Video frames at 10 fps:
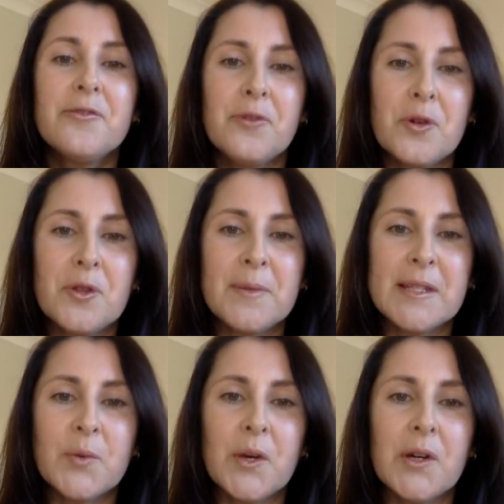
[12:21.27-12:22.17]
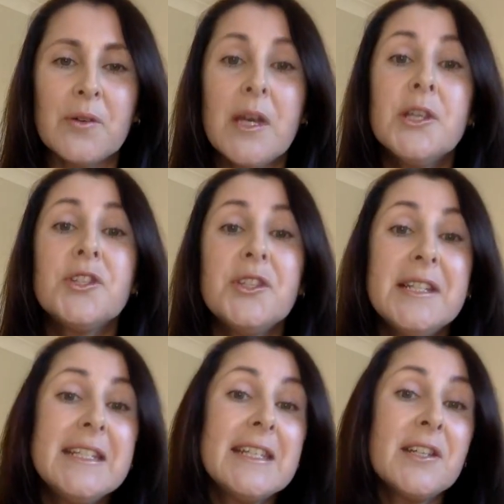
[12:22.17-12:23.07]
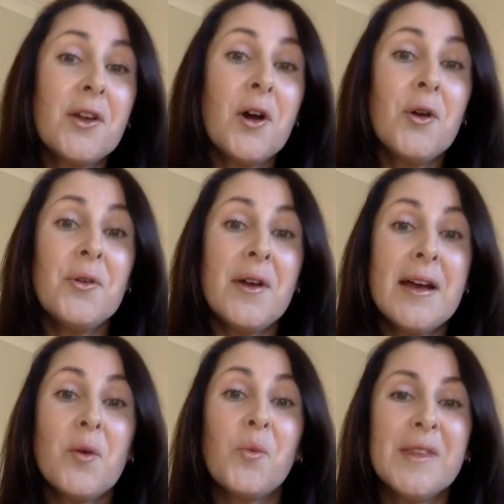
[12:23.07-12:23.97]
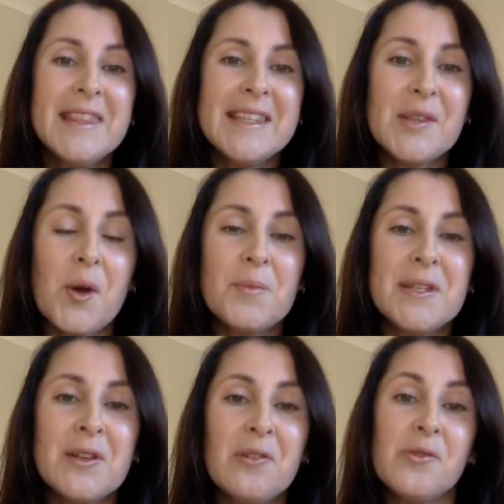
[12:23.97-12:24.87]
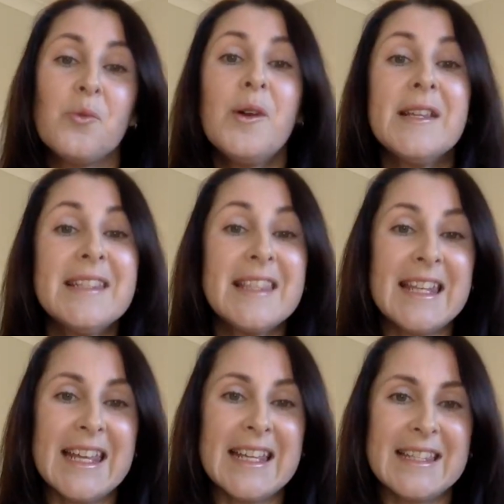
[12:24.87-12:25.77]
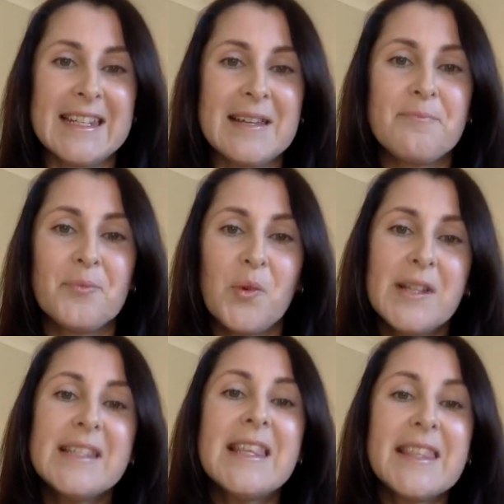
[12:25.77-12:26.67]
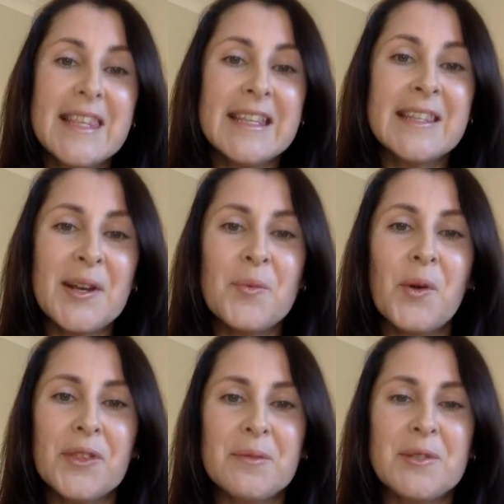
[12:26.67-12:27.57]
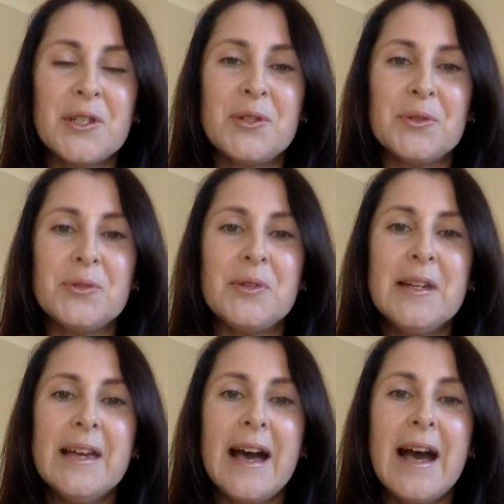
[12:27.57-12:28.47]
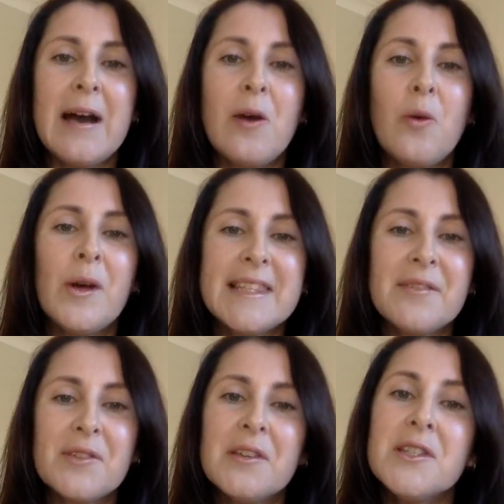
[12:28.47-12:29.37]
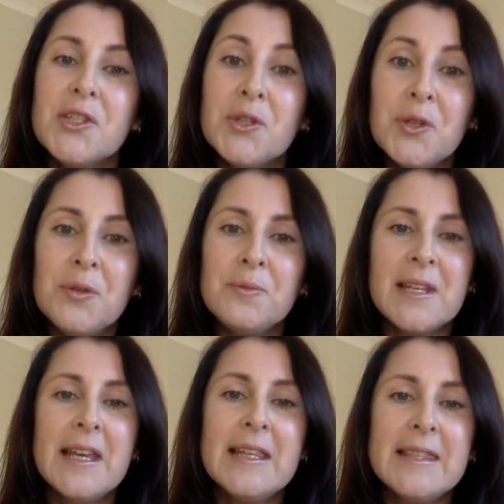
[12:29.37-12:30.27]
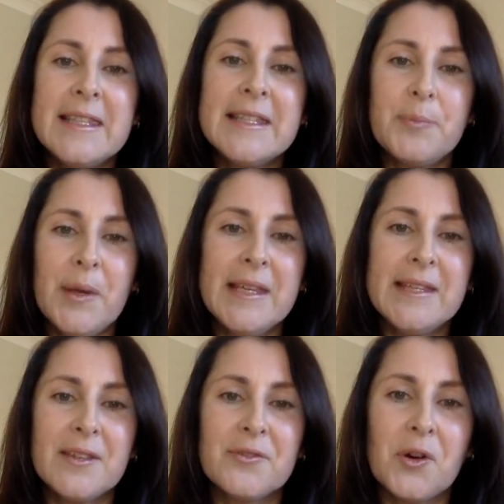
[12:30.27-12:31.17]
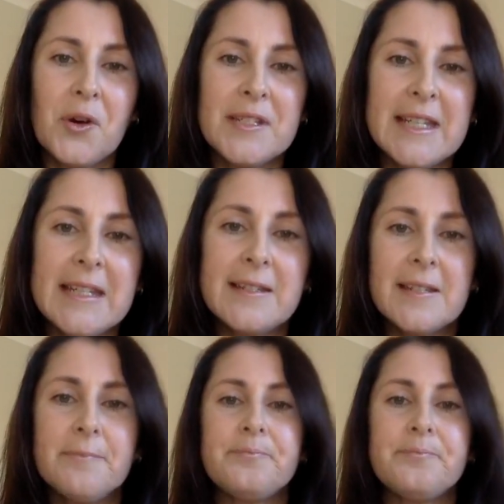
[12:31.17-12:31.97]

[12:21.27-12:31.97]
for them as well. So you need to know with this opt-in offer, what is the next step? What is the thing that I want them to do once they've consumed this piece of content?